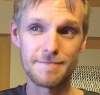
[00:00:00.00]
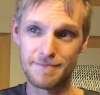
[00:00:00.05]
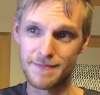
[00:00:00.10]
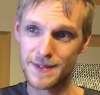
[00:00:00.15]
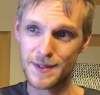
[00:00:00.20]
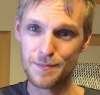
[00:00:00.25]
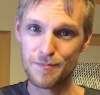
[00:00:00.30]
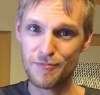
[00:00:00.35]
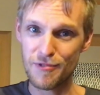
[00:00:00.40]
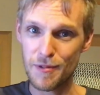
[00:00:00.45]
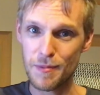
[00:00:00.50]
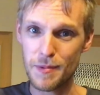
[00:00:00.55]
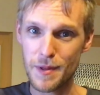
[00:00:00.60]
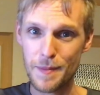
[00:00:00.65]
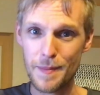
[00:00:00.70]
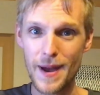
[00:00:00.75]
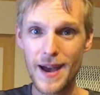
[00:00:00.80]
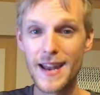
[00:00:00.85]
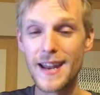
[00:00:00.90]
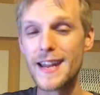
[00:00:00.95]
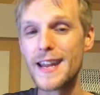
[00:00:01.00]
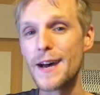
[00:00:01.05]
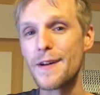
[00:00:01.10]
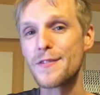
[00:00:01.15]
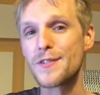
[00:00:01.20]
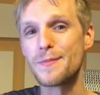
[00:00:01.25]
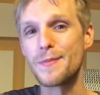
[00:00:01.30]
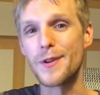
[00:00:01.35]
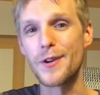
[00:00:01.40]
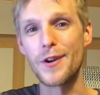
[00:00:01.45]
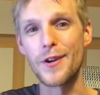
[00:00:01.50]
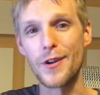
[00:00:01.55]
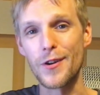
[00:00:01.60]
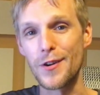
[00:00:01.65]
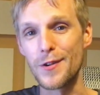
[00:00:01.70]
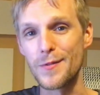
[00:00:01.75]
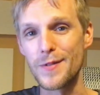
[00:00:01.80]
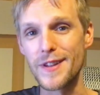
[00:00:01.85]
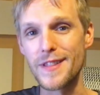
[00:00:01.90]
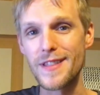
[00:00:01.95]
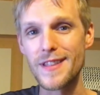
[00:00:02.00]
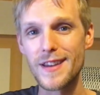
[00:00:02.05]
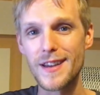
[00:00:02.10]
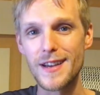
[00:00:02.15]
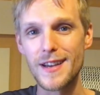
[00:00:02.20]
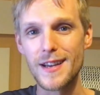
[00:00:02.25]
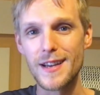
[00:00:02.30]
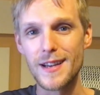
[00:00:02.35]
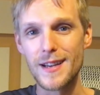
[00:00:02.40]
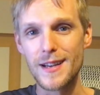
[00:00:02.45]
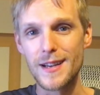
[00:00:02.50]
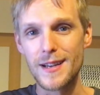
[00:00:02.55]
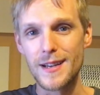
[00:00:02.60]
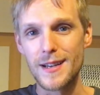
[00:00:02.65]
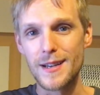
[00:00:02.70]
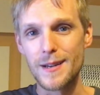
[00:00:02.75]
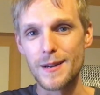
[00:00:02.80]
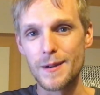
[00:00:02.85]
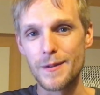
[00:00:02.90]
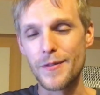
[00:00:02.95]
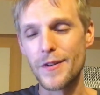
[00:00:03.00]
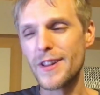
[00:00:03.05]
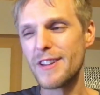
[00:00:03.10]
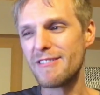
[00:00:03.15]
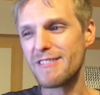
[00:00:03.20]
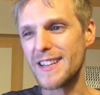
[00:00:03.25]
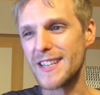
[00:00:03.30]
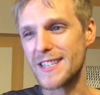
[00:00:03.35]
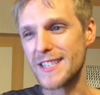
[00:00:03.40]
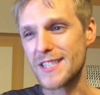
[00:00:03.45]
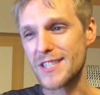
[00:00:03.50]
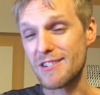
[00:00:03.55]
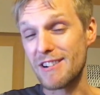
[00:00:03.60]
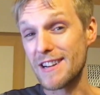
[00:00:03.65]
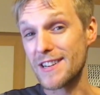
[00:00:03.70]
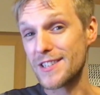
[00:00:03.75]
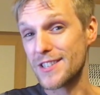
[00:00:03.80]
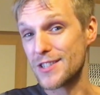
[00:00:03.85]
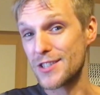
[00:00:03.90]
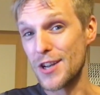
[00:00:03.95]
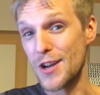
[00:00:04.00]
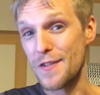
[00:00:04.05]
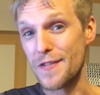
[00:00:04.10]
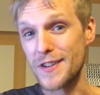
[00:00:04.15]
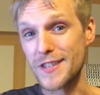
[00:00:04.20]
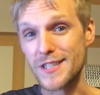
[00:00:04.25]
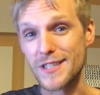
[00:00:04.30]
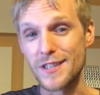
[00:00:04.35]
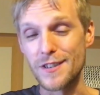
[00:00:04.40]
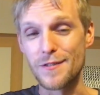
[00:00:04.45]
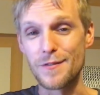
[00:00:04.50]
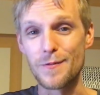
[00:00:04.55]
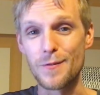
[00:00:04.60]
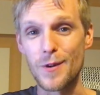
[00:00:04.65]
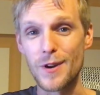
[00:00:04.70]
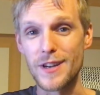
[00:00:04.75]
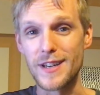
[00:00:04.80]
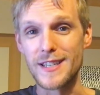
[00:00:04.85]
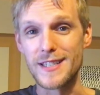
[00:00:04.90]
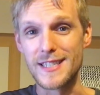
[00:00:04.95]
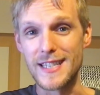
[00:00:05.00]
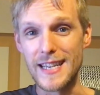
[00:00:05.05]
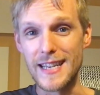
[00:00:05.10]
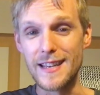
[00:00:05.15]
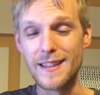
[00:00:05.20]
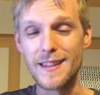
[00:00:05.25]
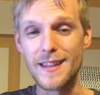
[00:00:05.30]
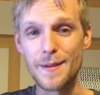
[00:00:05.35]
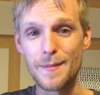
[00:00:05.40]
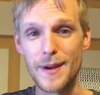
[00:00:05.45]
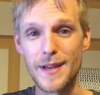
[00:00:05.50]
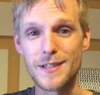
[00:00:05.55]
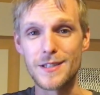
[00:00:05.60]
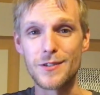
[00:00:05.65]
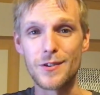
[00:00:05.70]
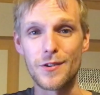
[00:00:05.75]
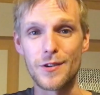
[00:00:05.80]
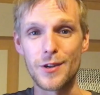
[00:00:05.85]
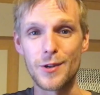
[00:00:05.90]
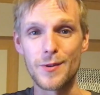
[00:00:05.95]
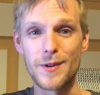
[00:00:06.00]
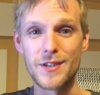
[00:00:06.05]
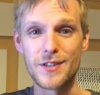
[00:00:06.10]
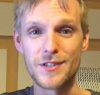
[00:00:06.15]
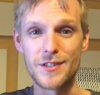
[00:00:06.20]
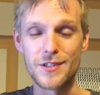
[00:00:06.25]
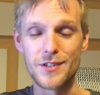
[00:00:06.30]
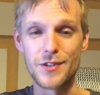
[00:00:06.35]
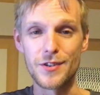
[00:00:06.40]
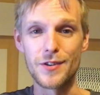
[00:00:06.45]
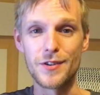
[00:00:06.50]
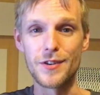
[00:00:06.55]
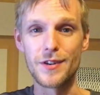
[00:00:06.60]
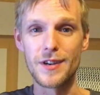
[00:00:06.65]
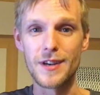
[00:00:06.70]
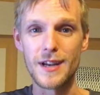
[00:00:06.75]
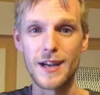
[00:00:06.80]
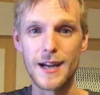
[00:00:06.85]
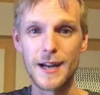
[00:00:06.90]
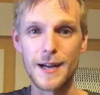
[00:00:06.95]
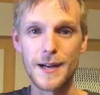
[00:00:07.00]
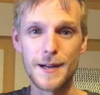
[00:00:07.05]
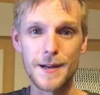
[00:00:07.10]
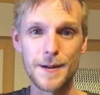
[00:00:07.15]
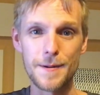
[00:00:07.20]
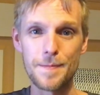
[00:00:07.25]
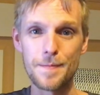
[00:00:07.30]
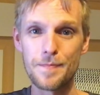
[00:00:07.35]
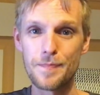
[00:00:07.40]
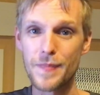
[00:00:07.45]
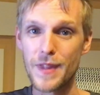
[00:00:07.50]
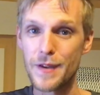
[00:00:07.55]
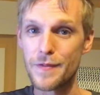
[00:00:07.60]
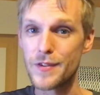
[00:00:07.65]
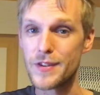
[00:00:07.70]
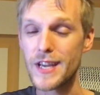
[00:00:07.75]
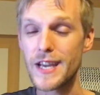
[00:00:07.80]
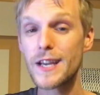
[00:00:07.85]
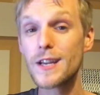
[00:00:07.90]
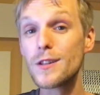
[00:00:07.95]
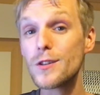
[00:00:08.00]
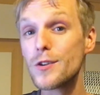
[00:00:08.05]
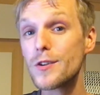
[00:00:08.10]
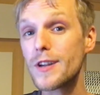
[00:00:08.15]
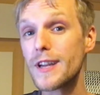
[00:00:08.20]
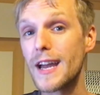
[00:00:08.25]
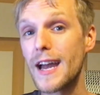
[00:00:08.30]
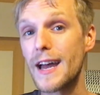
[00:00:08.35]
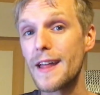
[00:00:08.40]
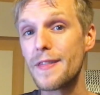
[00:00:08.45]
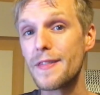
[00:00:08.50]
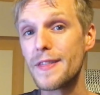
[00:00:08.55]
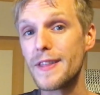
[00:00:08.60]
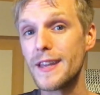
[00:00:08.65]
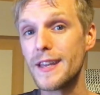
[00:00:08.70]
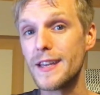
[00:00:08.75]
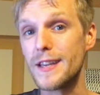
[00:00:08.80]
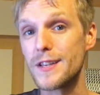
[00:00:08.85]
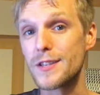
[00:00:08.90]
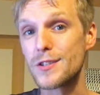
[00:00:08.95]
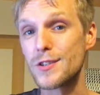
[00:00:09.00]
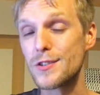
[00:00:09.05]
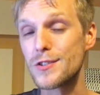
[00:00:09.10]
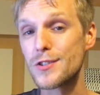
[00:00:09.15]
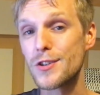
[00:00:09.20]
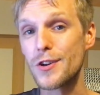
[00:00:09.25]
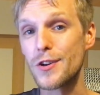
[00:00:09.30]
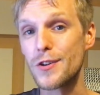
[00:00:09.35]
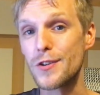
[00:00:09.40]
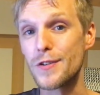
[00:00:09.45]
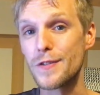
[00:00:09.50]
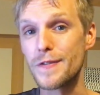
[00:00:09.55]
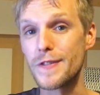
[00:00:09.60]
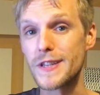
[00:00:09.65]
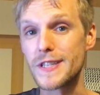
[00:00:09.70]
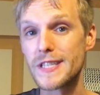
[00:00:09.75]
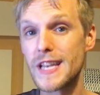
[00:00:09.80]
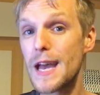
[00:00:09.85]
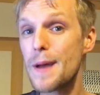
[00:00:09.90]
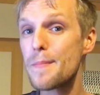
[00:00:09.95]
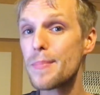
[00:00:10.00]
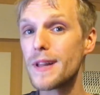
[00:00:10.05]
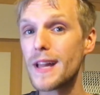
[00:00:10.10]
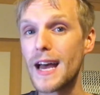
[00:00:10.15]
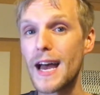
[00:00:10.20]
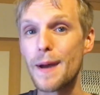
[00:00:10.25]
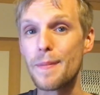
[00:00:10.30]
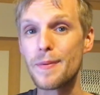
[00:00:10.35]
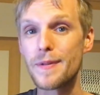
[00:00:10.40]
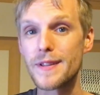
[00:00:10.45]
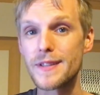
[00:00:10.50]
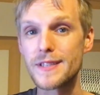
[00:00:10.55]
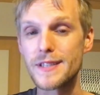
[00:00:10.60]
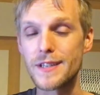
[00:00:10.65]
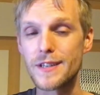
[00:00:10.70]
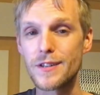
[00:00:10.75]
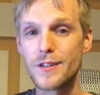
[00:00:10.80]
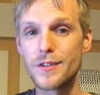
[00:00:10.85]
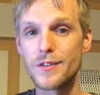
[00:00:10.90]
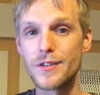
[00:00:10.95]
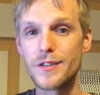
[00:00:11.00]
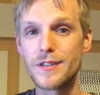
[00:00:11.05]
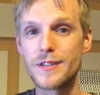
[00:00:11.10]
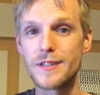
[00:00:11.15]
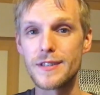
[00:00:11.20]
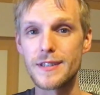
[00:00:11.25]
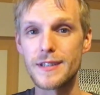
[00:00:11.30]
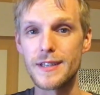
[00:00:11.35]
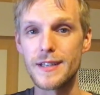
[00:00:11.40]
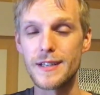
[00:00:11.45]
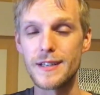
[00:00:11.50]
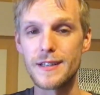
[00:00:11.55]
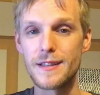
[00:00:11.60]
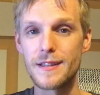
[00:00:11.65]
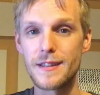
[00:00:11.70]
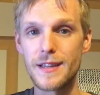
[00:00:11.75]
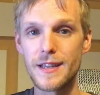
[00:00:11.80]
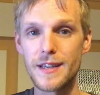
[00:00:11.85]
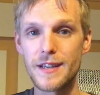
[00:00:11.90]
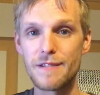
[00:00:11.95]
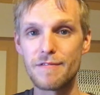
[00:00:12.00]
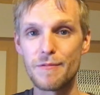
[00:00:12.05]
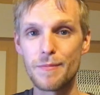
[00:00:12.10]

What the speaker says: it's probably about enough to be going on with. I've only really just scratched the surface of what is in the Amazing Audio Engine 2. If you take a look at the source code of the sample app that's included in the